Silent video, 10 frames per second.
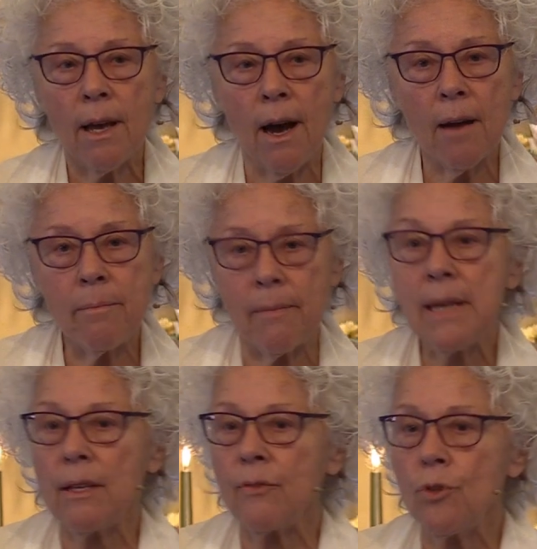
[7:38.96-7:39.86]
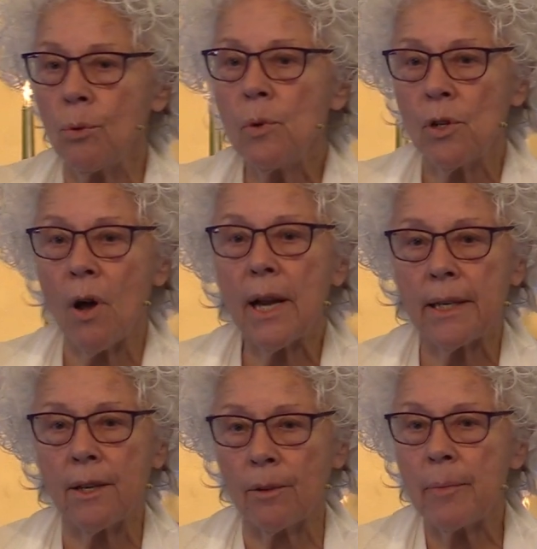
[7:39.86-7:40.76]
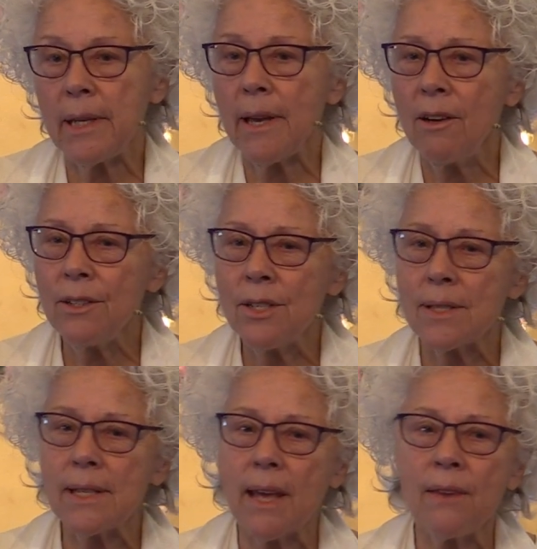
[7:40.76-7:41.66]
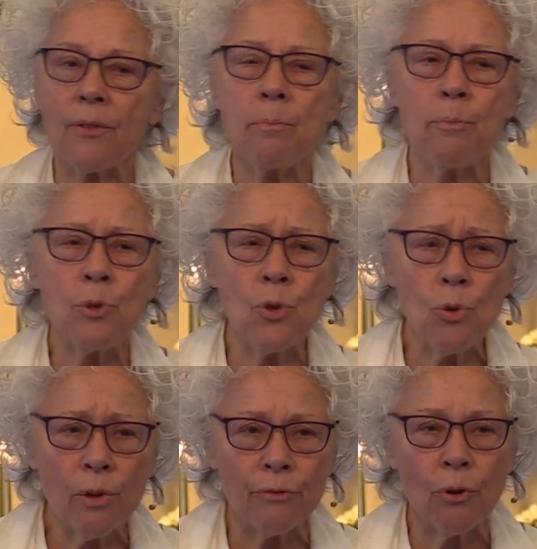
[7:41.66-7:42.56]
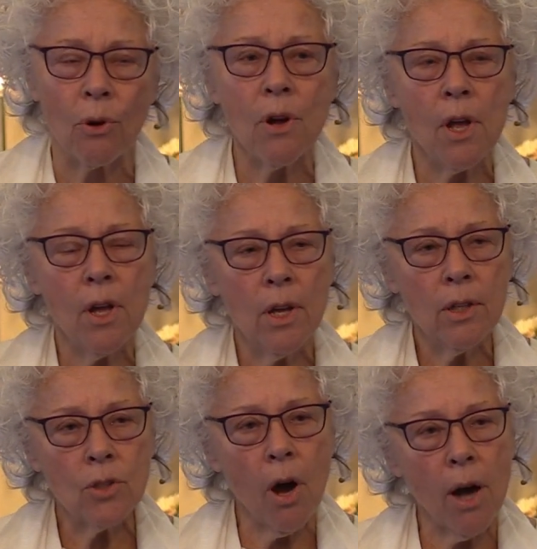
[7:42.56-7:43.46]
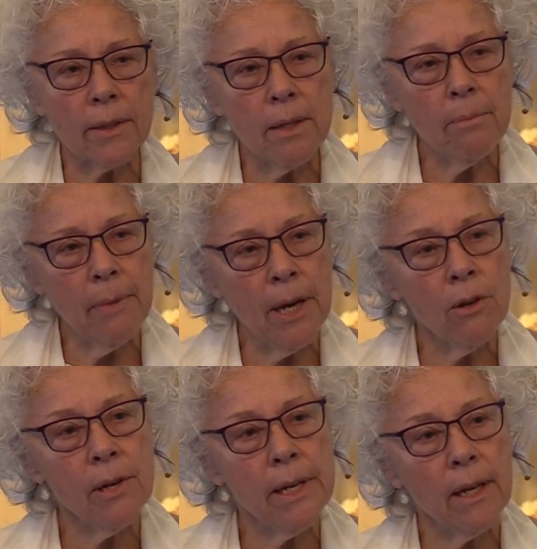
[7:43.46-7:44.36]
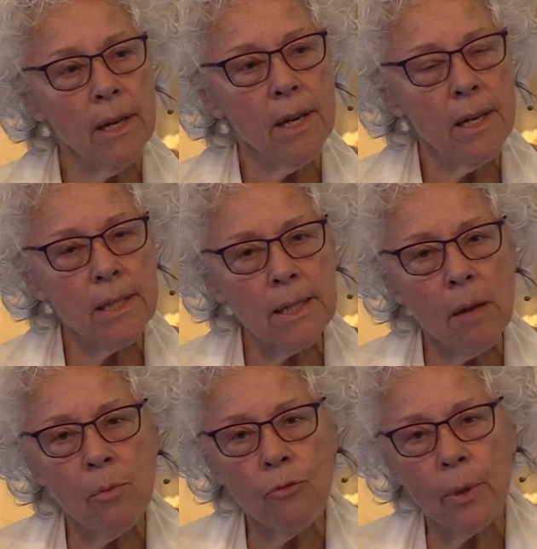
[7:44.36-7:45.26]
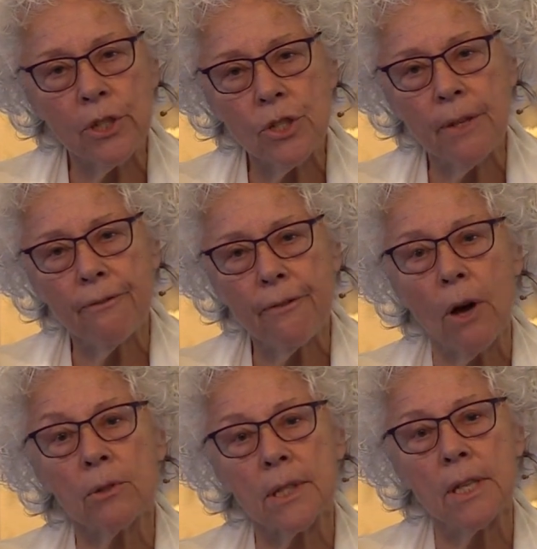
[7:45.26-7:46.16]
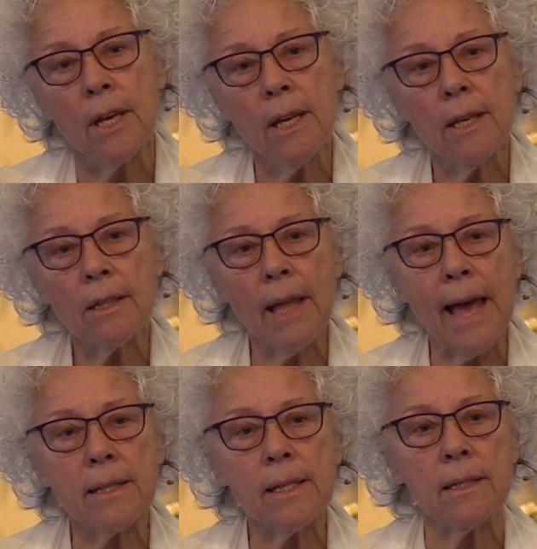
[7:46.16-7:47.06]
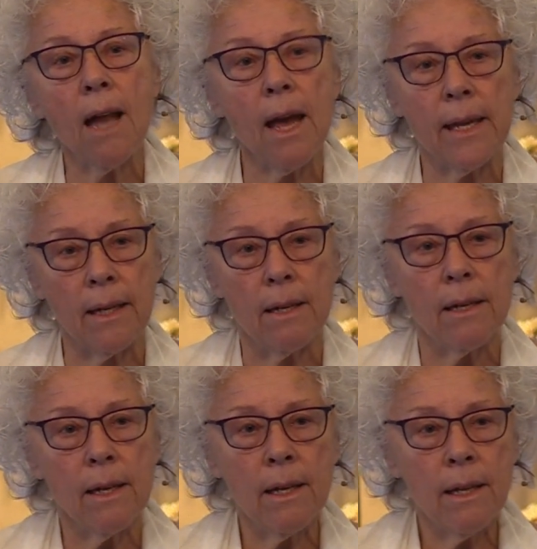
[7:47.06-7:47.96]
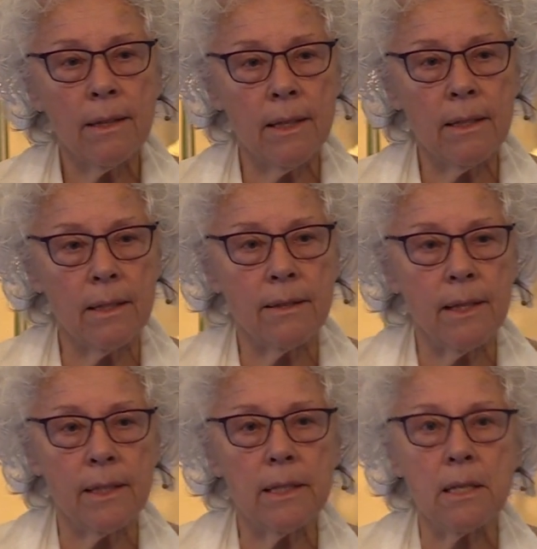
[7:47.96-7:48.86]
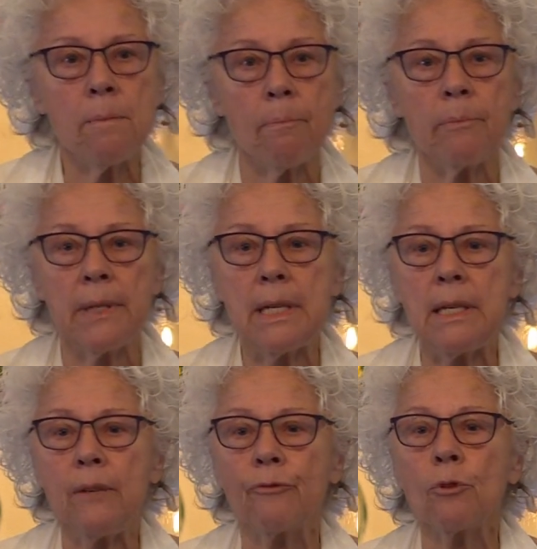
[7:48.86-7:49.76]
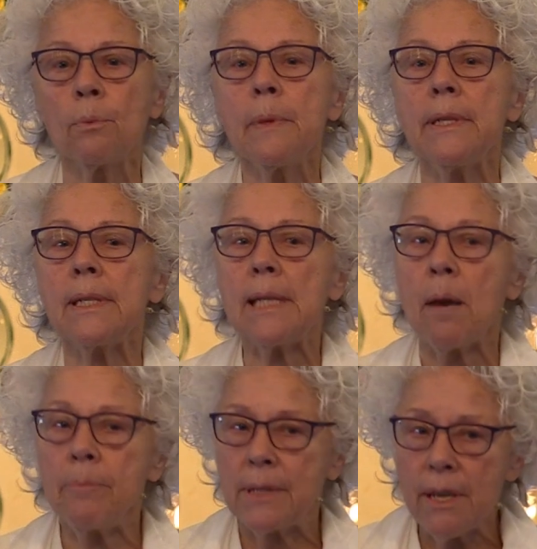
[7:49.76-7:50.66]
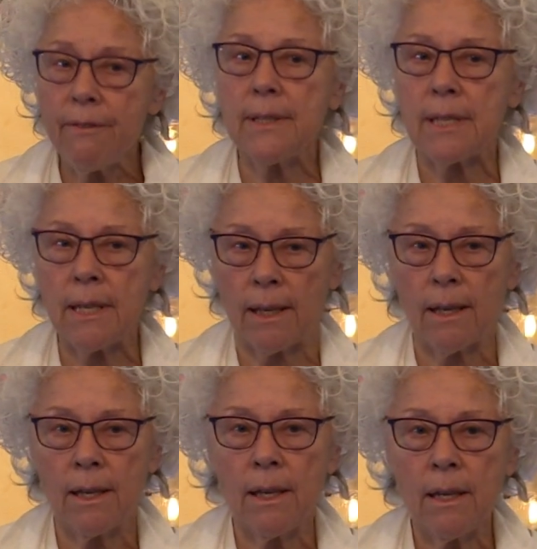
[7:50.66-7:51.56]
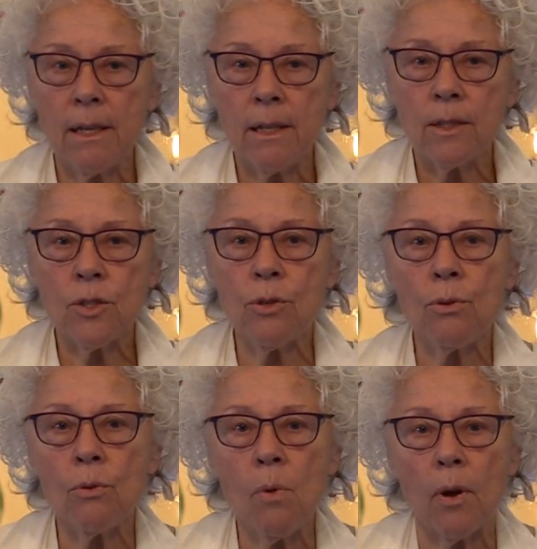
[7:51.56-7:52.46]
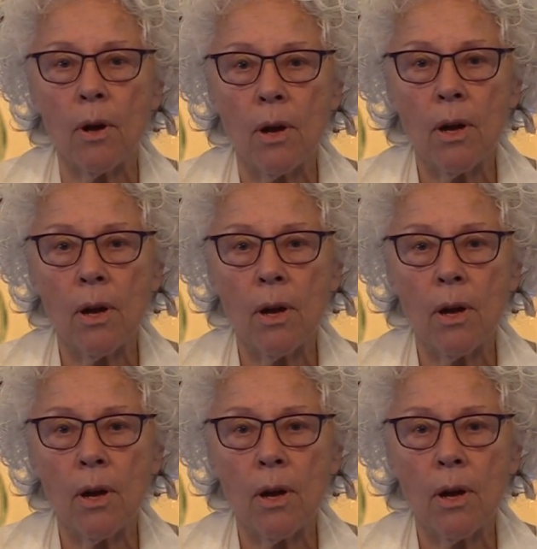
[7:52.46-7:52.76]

uh, many of you were not here, but Helen just gave a beautiful talk comparing some of what she felt last night the, the deep need for receptivity to,